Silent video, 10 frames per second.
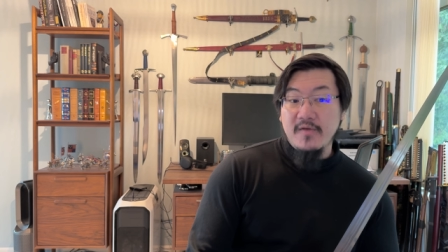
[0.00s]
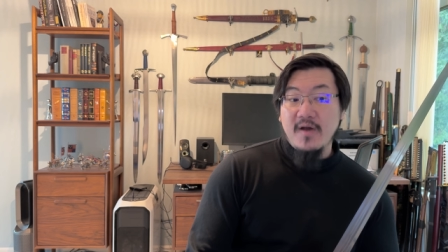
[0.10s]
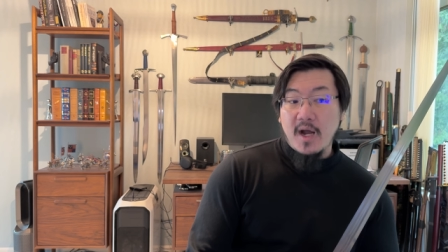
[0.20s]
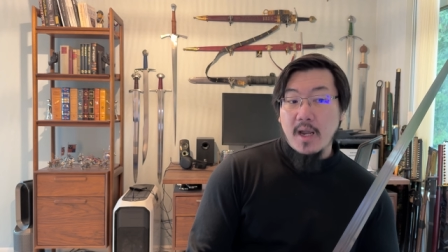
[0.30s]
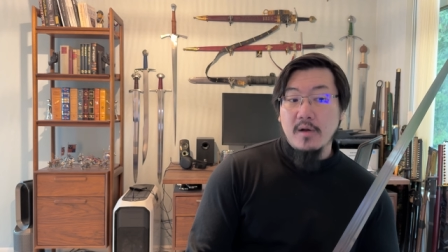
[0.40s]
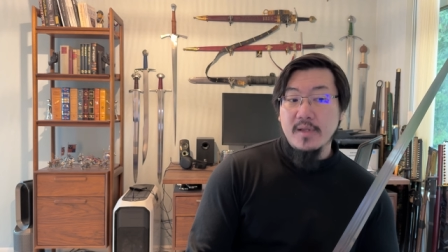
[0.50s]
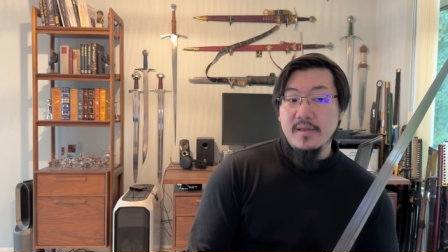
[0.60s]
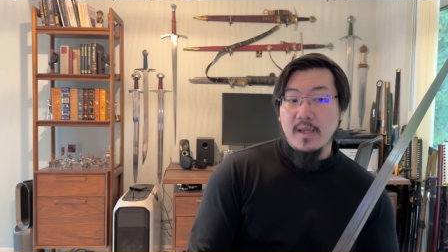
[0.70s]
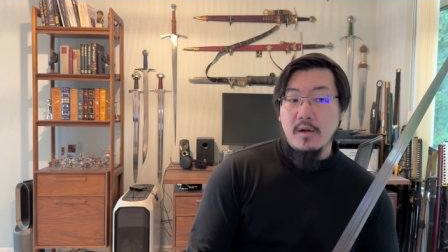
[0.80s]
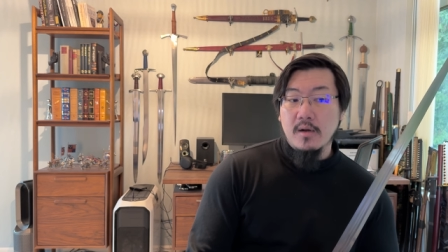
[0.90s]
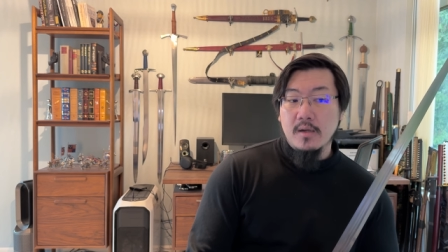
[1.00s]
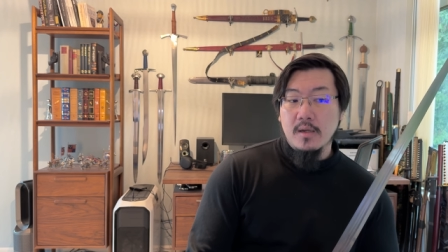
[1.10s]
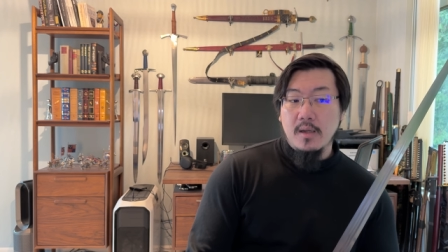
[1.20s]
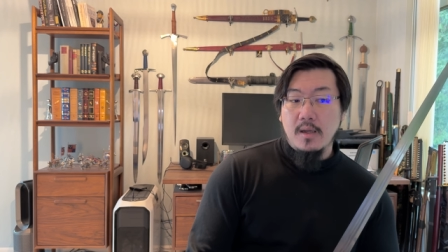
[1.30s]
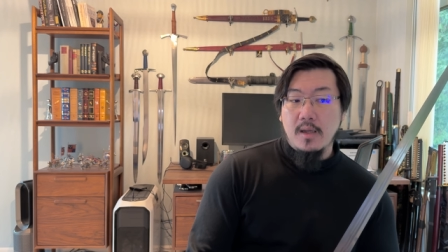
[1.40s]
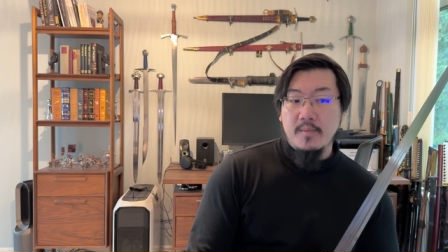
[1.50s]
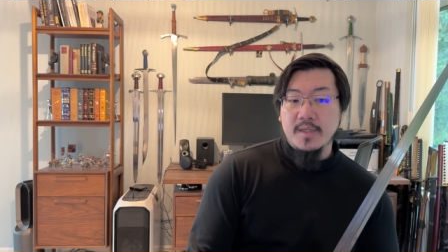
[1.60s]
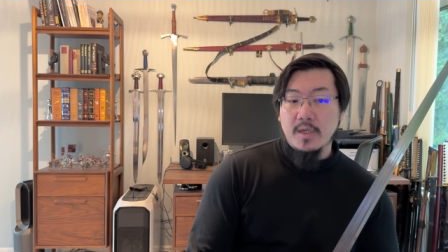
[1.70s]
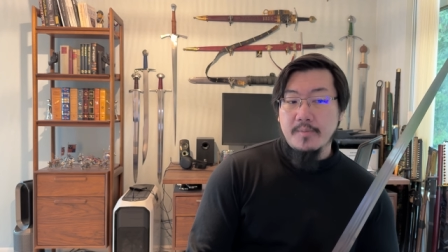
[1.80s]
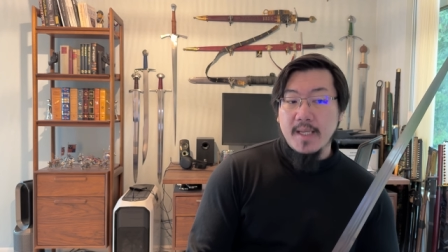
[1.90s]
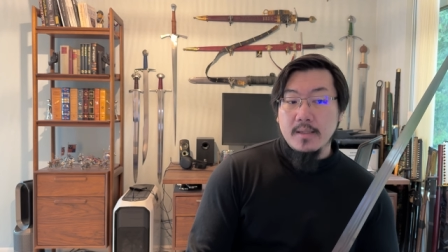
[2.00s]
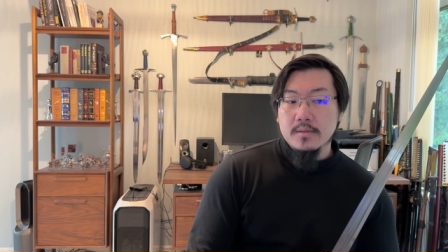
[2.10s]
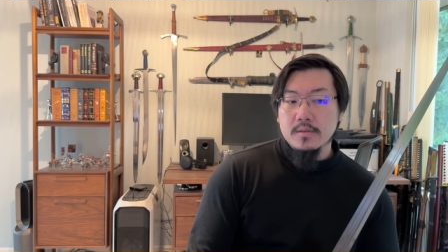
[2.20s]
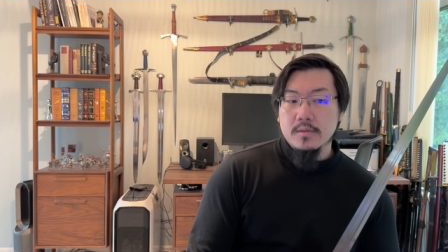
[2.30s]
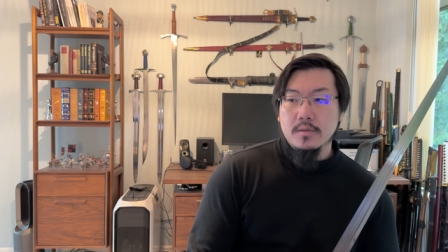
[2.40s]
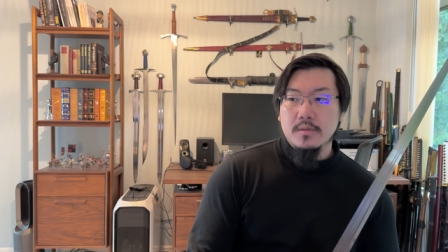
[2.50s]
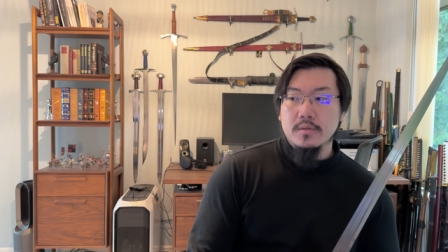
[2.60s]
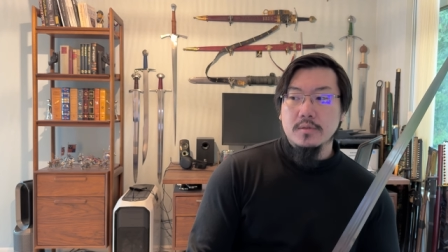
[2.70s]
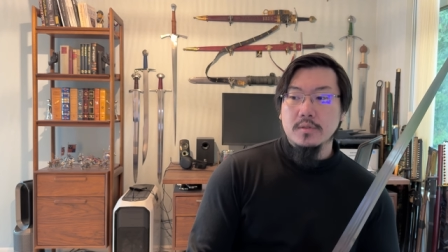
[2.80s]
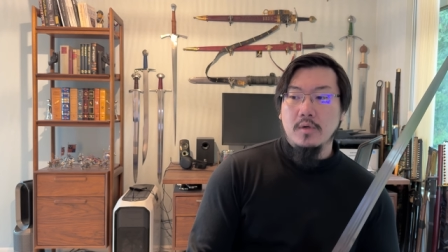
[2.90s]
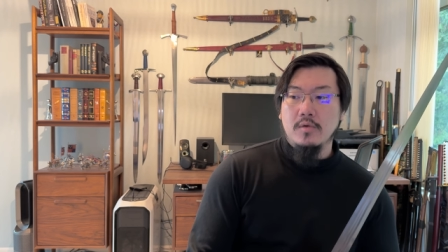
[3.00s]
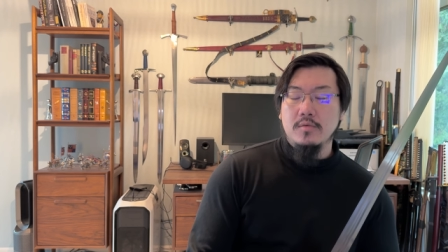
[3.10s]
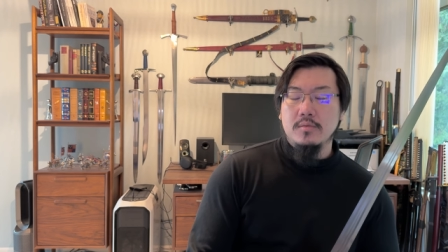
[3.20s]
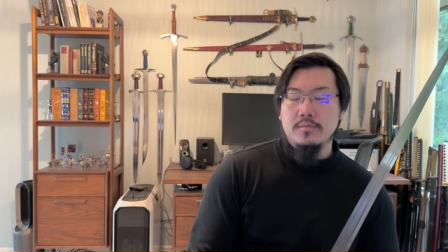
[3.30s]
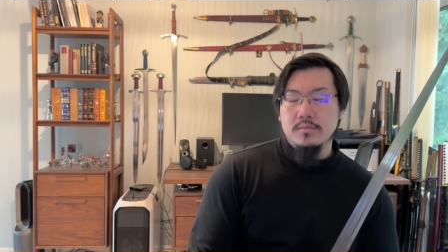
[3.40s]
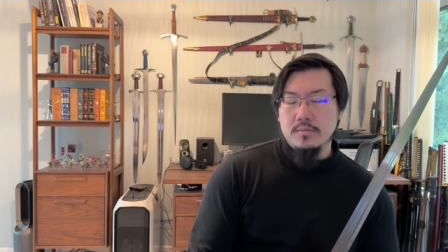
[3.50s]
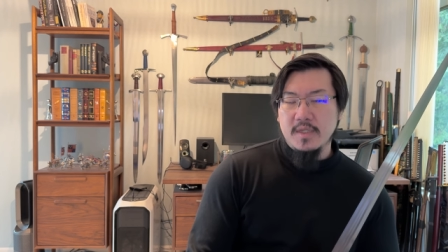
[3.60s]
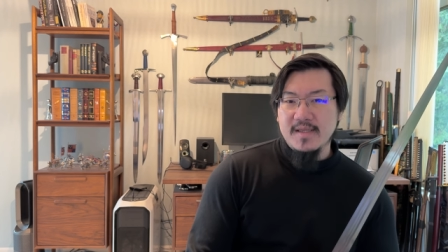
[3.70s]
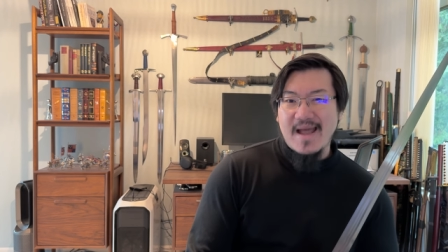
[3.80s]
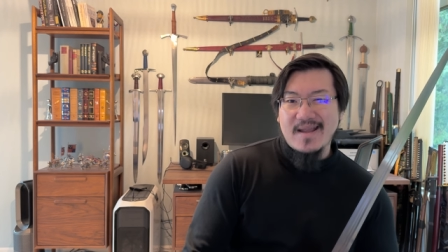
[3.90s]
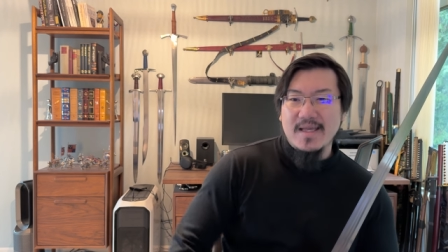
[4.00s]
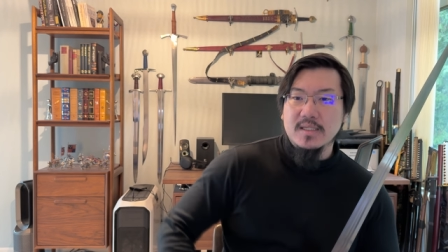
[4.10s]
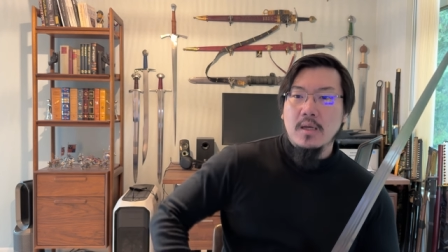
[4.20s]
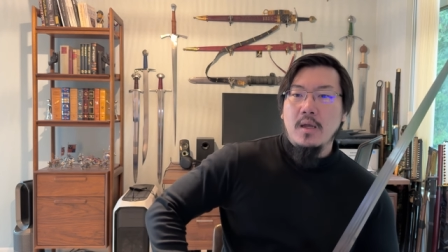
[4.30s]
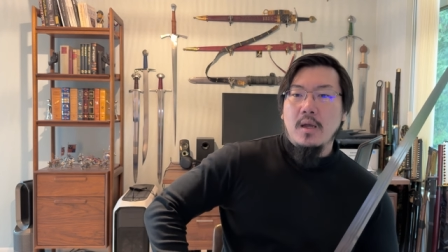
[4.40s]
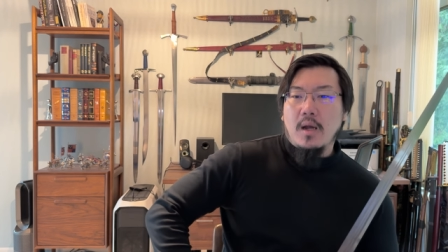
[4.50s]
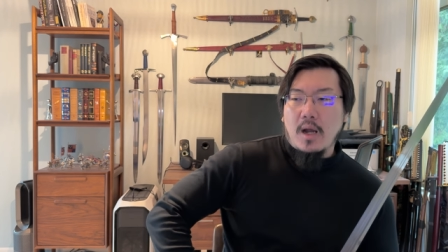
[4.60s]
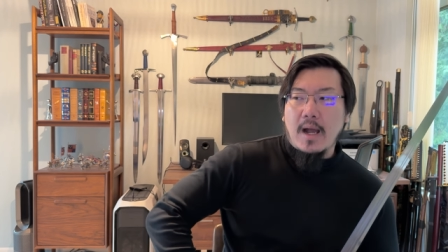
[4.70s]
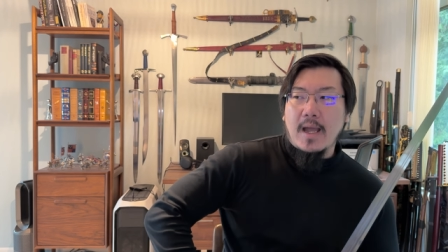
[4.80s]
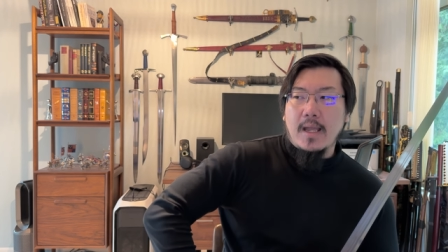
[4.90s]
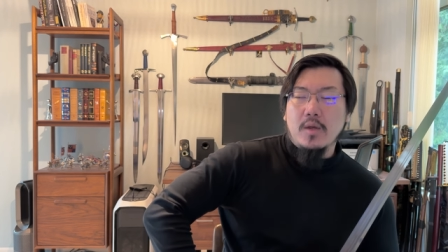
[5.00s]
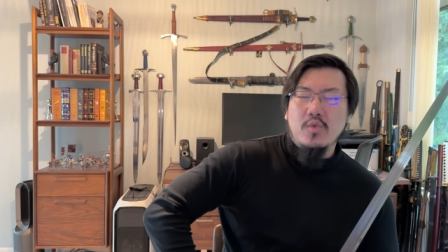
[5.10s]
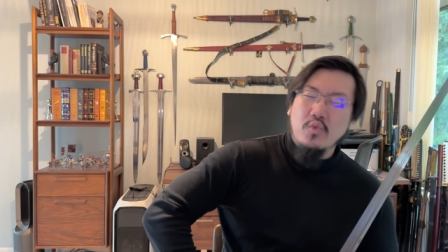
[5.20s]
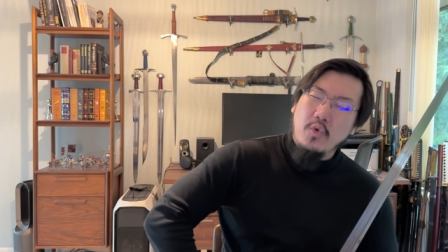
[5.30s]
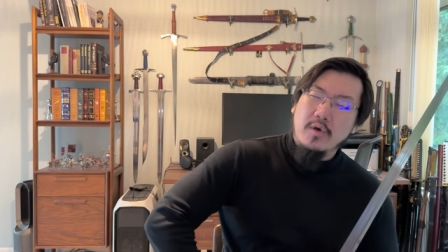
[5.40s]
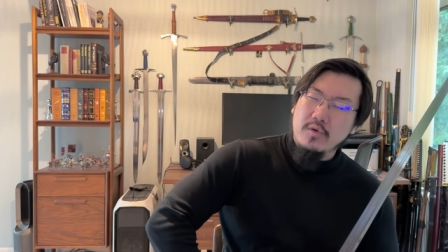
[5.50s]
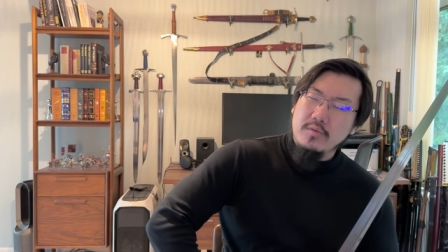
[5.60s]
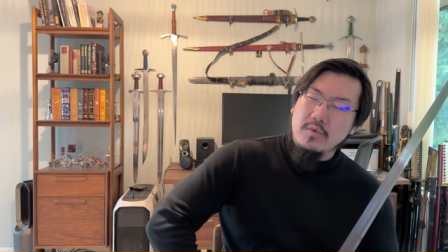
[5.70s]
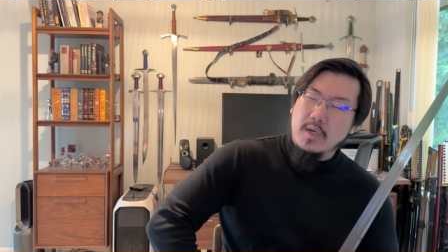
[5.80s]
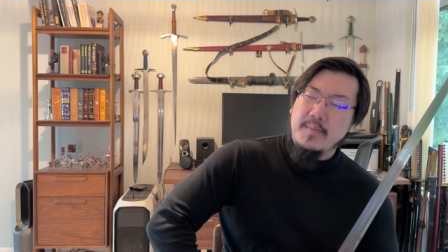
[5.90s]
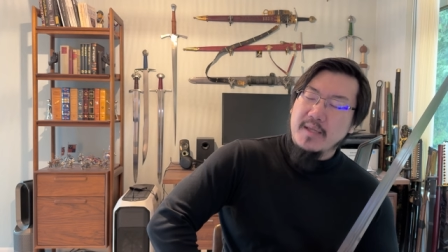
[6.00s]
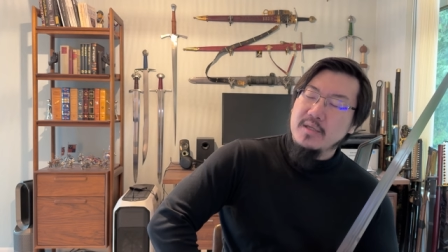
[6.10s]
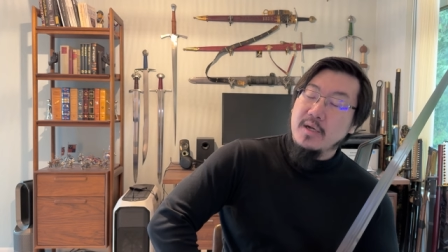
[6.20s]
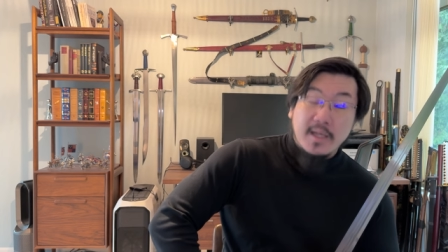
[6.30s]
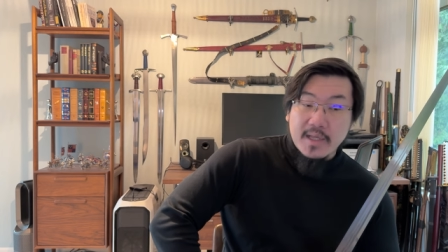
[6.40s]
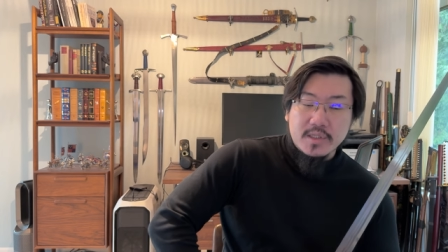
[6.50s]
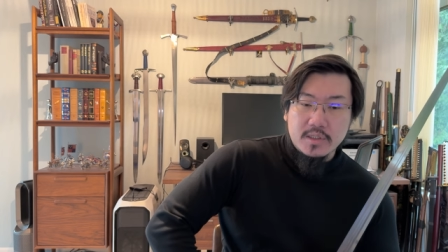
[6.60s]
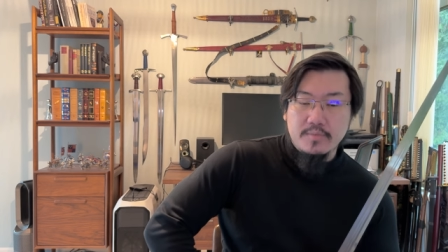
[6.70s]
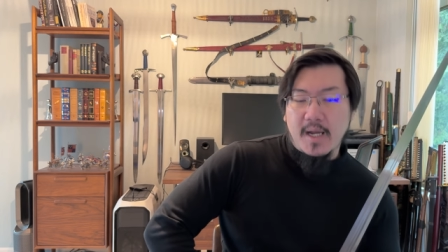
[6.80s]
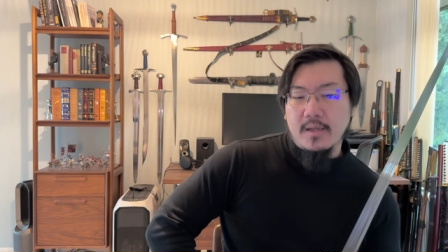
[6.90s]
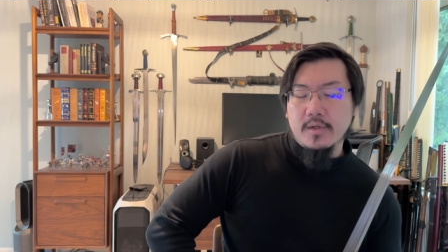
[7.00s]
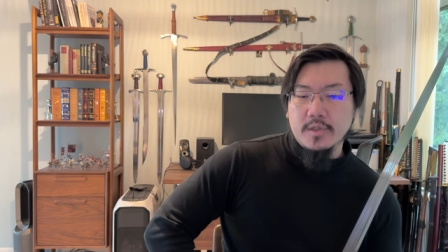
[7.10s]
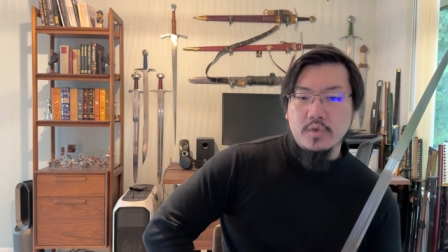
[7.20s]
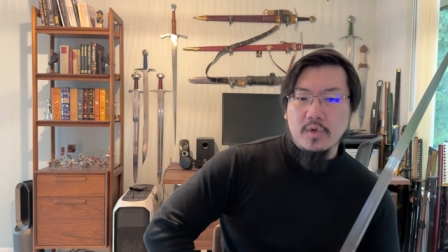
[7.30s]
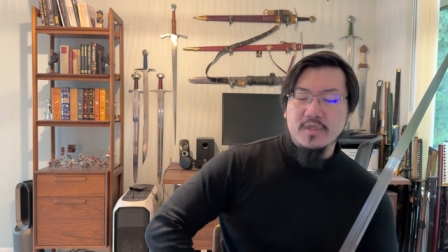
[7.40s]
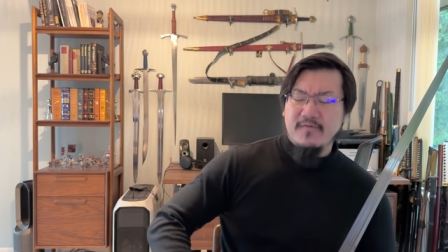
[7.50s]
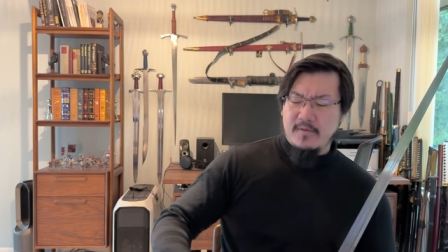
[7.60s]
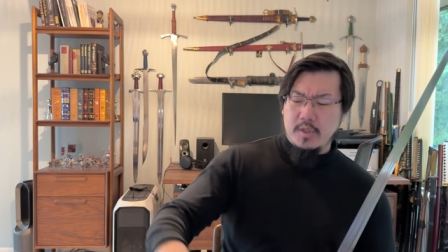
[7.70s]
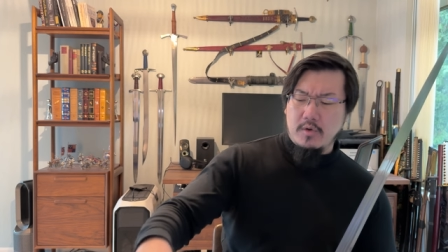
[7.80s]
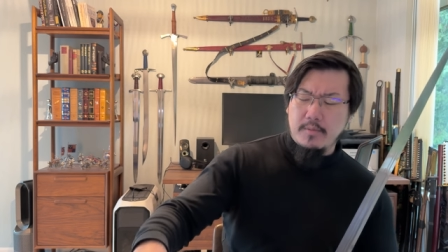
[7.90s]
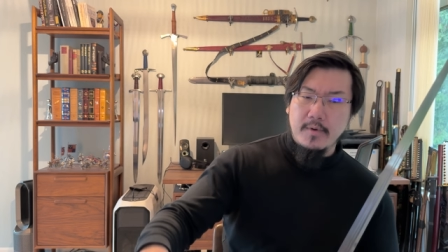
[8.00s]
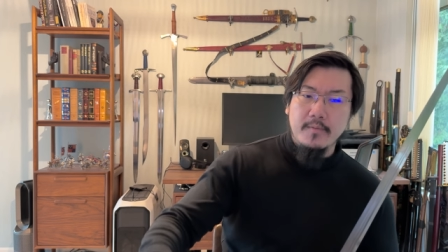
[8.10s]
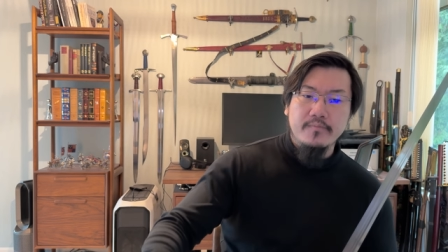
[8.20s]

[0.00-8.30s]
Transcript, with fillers: even higher than their MSRP. So in that case, I will recommend against buying their source from Europe